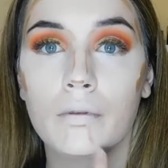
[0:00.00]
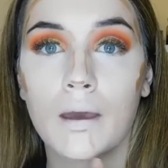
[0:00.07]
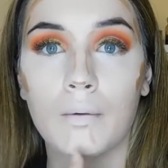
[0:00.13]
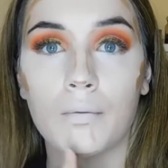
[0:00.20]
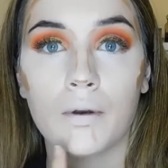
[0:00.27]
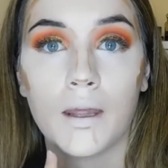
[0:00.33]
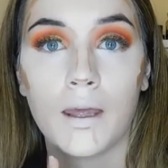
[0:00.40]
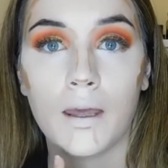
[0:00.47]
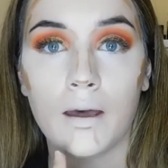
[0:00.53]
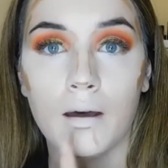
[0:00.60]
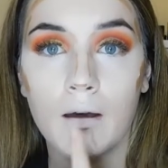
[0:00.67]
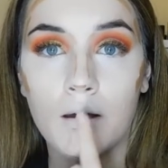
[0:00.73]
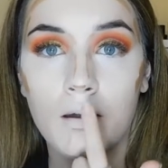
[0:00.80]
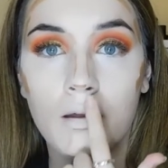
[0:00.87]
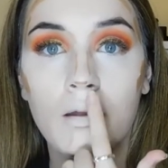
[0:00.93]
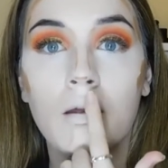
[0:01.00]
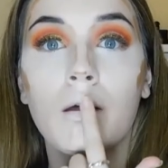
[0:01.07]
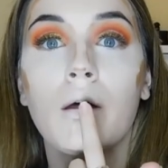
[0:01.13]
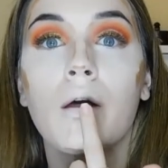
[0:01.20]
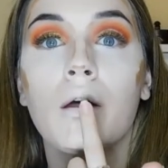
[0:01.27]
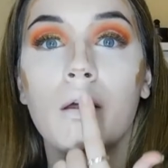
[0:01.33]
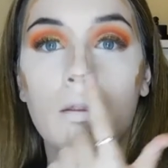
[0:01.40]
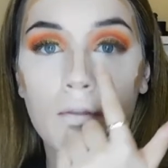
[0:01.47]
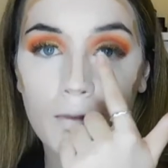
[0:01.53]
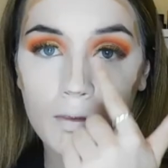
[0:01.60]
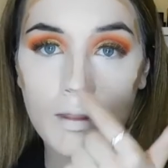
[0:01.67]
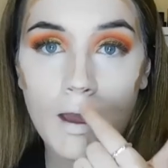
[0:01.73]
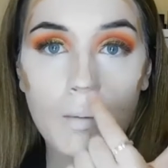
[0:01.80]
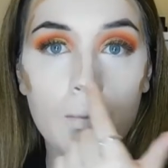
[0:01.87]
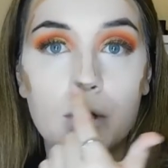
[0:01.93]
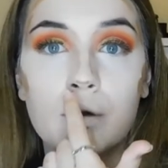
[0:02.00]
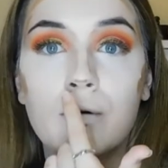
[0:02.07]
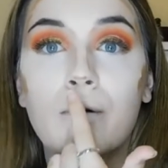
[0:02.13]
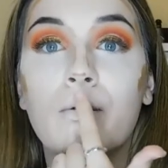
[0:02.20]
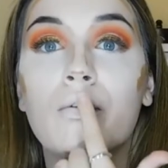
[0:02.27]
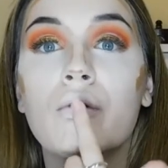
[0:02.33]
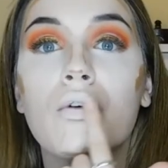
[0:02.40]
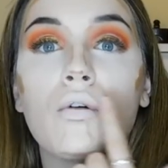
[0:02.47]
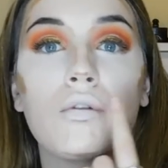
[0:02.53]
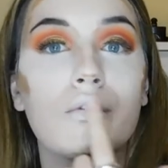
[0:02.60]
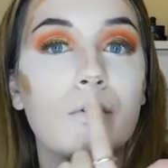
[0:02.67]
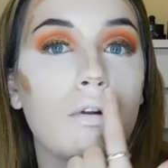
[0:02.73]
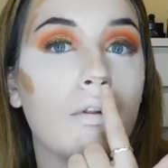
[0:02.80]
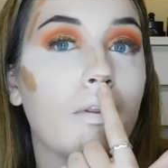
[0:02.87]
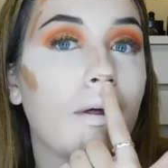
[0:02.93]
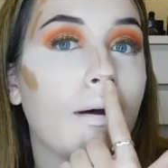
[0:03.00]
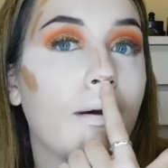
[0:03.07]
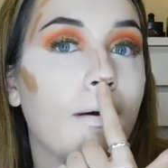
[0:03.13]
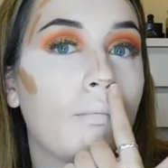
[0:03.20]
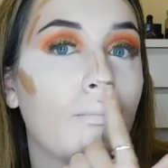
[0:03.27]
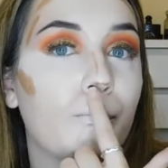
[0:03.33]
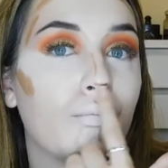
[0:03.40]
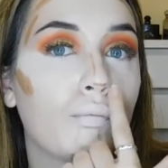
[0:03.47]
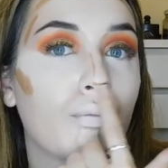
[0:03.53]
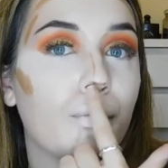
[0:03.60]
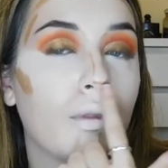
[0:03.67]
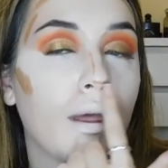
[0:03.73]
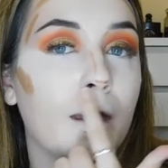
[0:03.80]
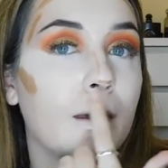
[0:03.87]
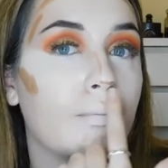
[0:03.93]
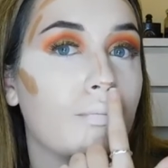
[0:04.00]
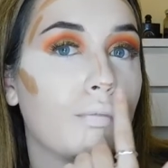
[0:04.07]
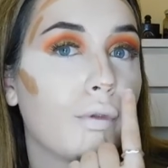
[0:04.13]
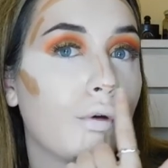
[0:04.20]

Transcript: down here, down my nose, under the